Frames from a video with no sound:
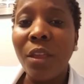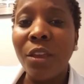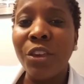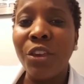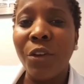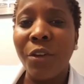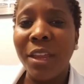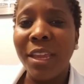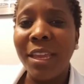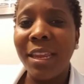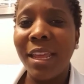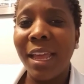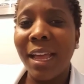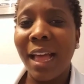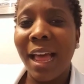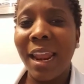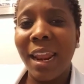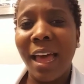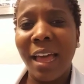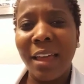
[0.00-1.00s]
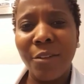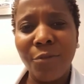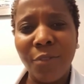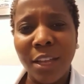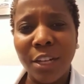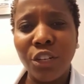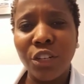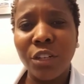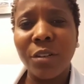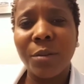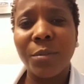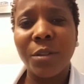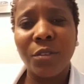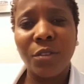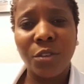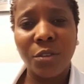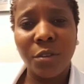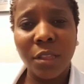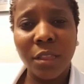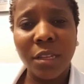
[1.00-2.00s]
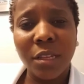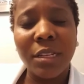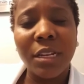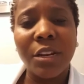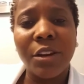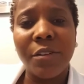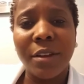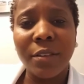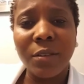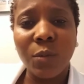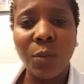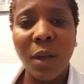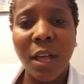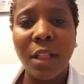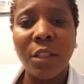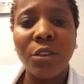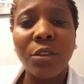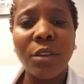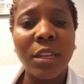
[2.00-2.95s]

you're eating a lot of vegetables during the dinner as well.